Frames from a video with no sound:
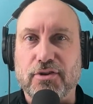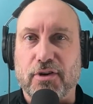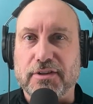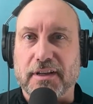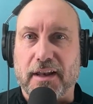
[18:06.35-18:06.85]

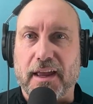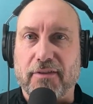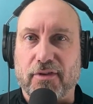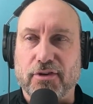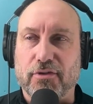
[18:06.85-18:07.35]
joys in
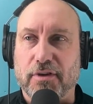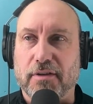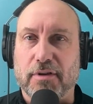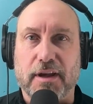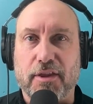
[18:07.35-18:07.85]
life are
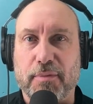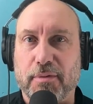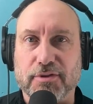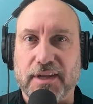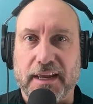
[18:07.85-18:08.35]
doing what other
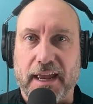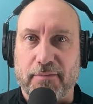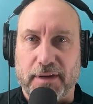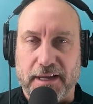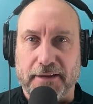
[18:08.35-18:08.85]
people say
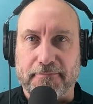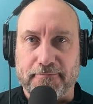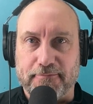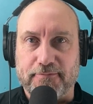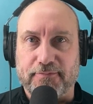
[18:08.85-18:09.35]
can't be done.
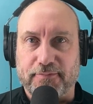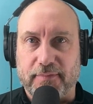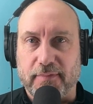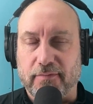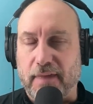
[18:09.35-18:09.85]

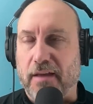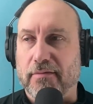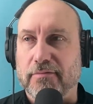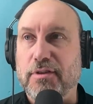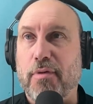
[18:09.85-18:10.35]
Now,
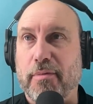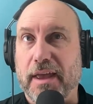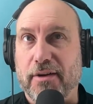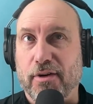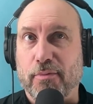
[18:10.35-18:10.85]
she probably
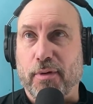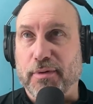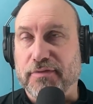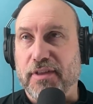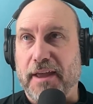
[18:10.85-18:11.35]
had her own
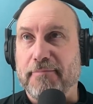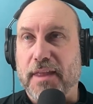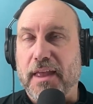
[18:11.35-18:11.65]
purpose for that.